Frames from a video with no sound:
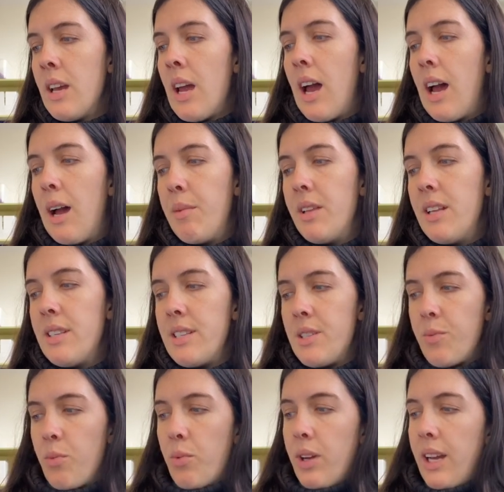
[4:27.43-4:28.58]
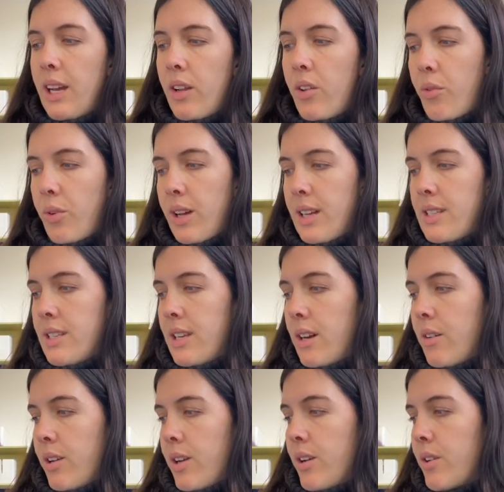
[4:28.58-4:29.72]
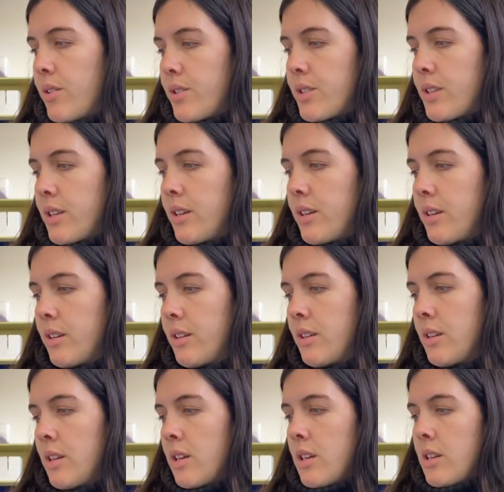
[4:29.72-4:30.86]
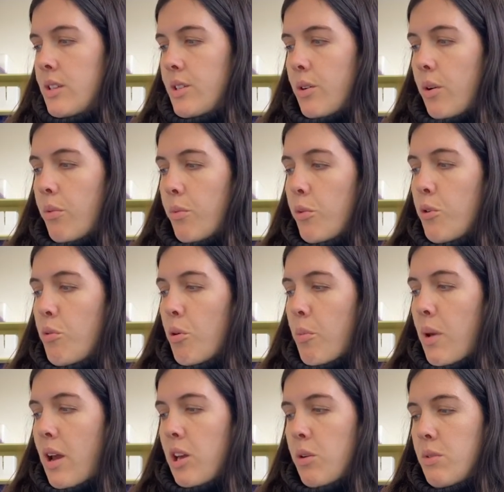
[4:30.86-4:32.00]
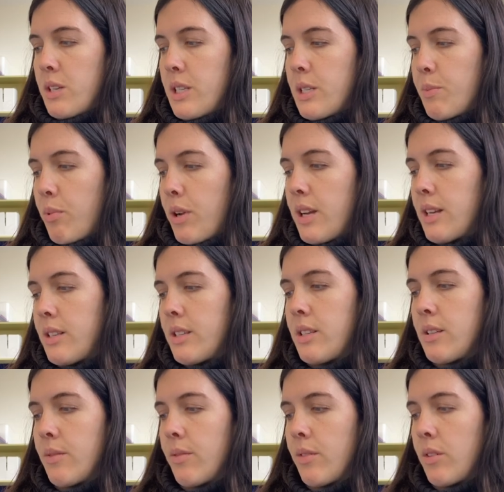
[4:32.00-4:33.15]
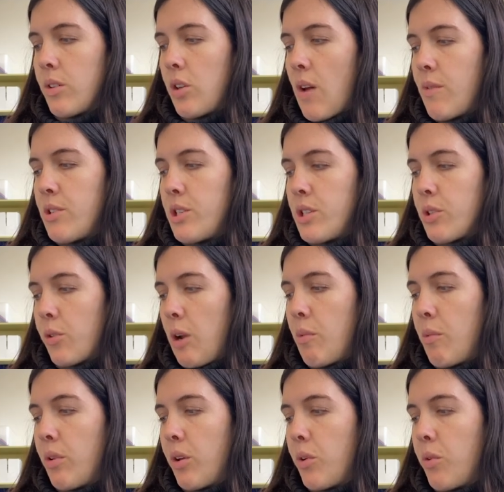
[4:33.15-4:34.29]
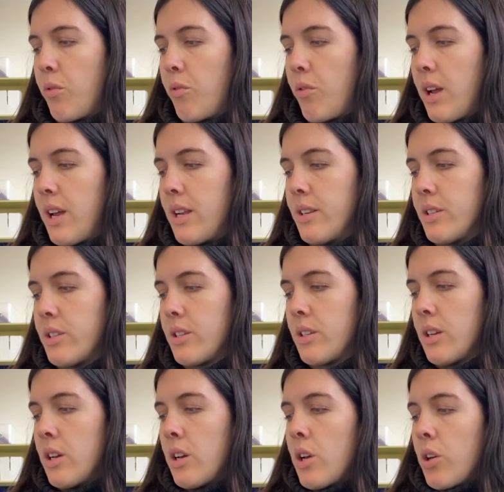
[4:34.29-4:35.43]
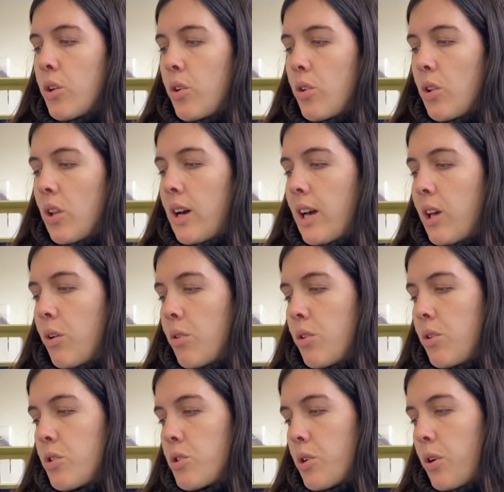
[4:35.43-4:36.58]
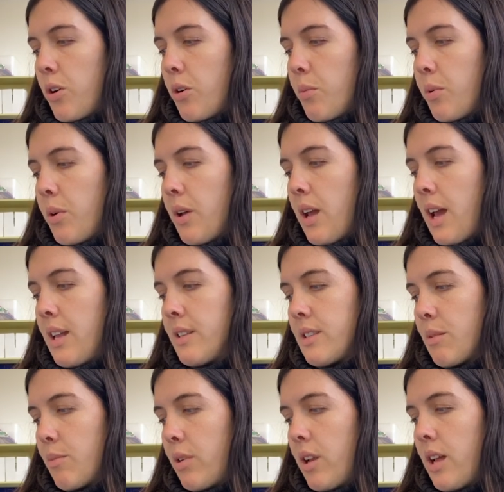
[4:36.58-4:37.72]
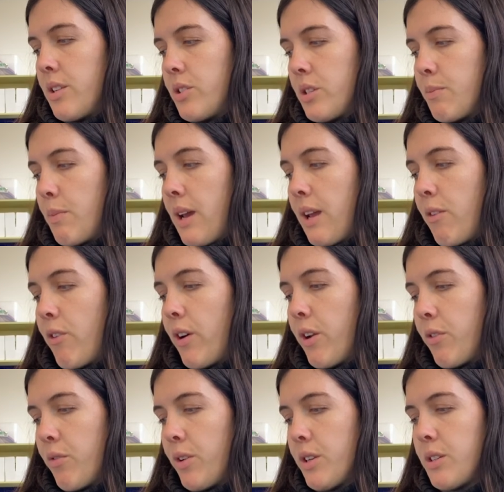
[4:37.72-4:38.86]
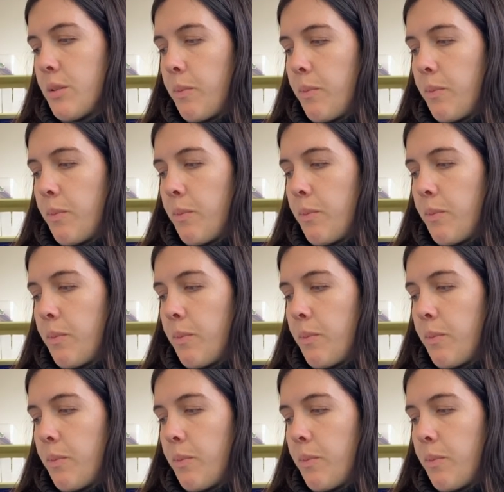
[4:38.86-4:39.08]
And then it says read 3 scenarios. So a rumour about you is spread. You have a disagreement with a good friend. You like your new top and someone has just made fun of it.